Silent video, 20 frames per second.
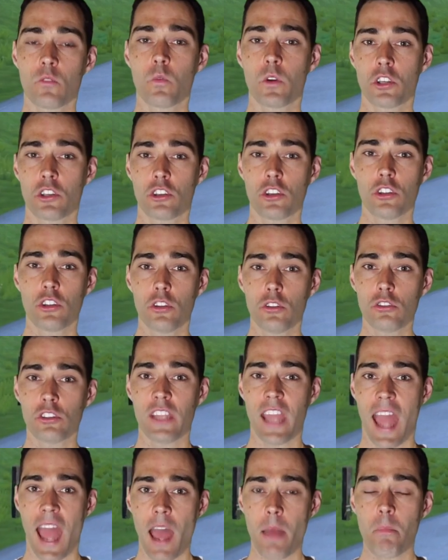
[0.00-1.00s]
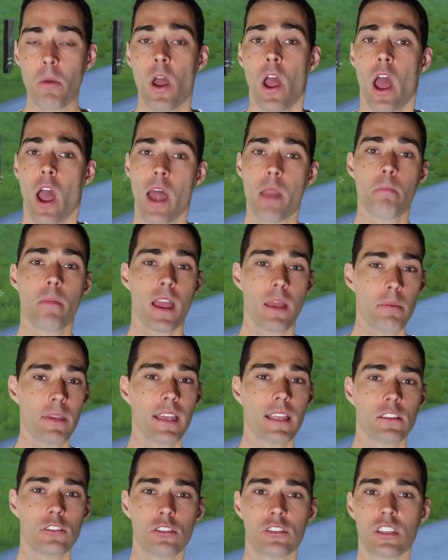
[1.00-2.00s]
in which to use the app and
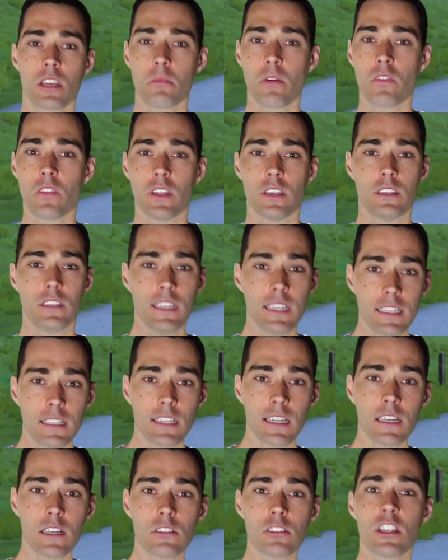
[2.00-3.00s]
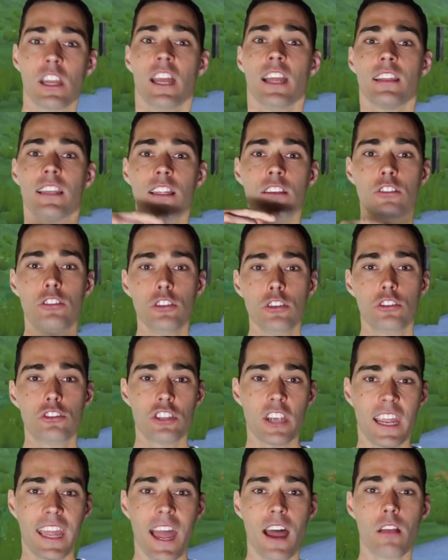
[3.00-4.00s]
maybe into some of the details, then do
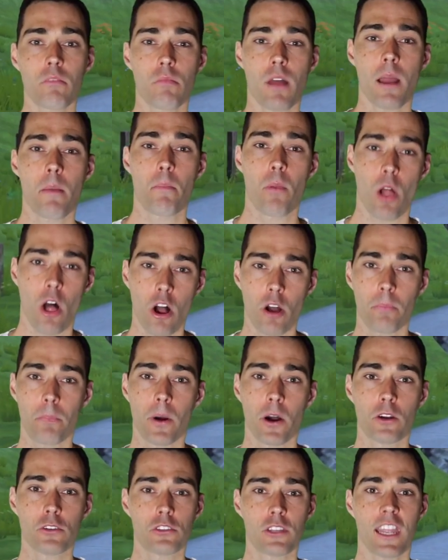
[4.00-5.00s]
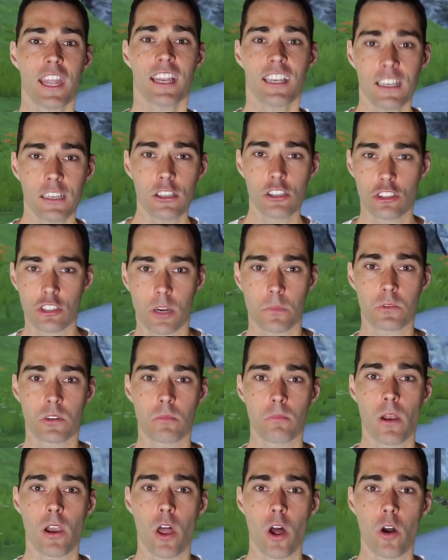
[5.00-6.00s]
check out my blog post in the
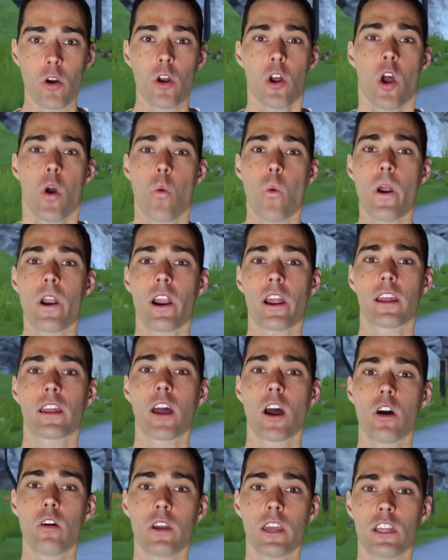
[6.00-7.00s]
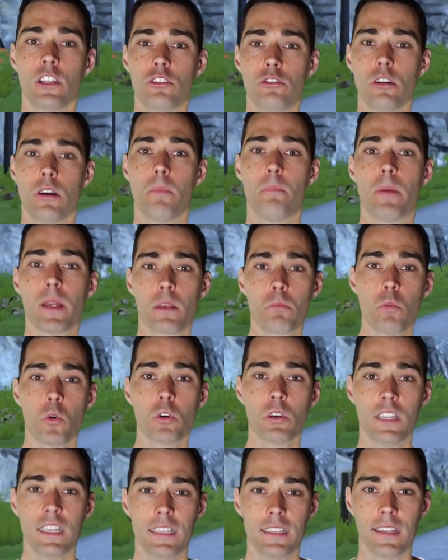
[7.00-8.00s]
description below where I go into a bit
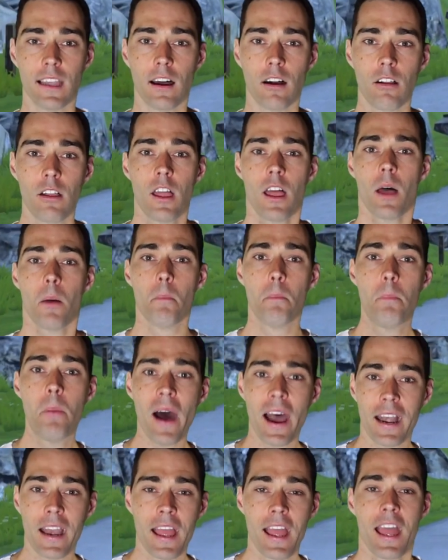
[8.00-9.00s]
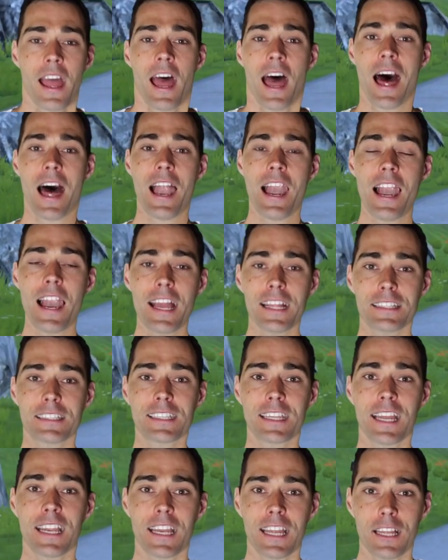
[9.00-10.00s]
more detail. But let's
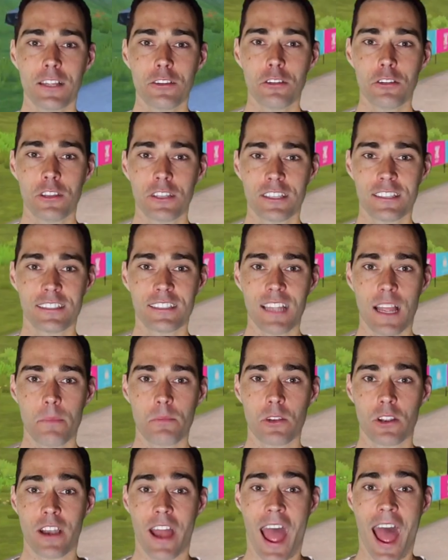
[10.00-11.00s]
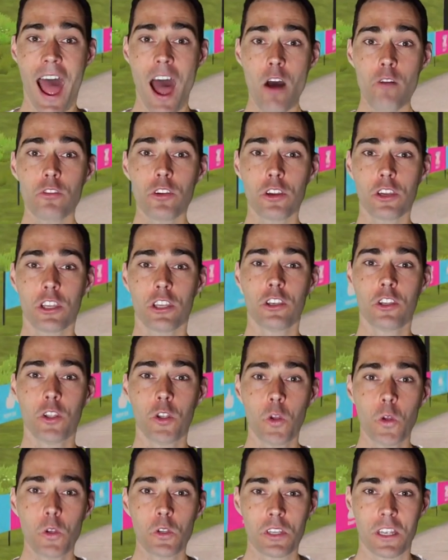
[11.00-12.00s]
get into the steps and how you can
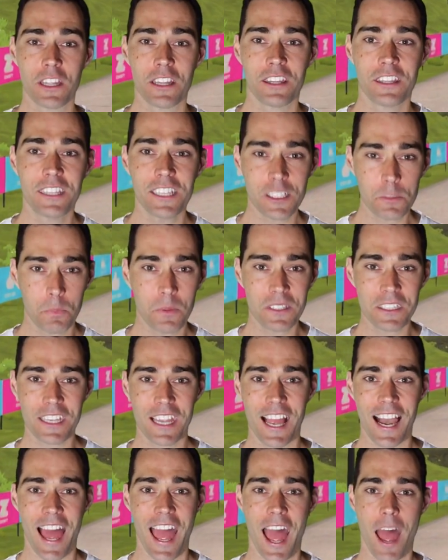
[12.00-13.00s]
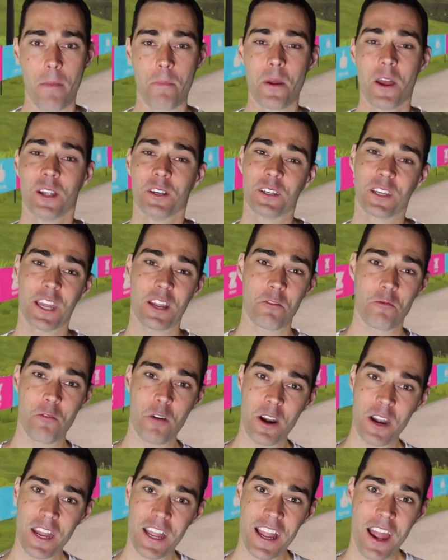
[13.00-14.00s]
use this particular app to get
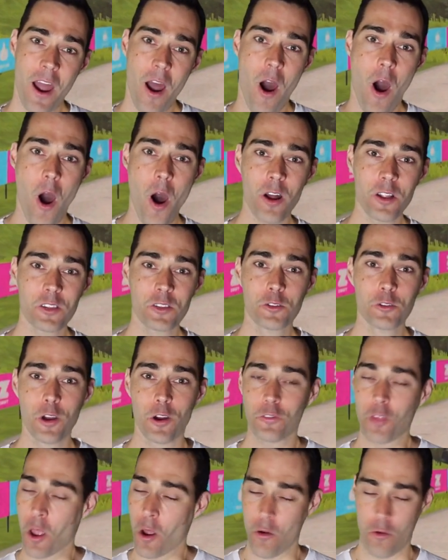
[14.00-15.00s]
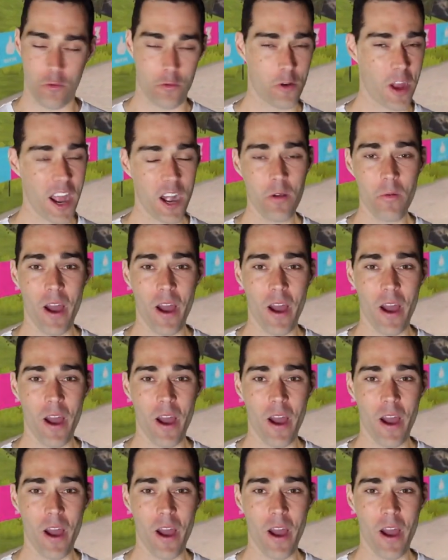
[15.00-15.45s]
running on Zwift right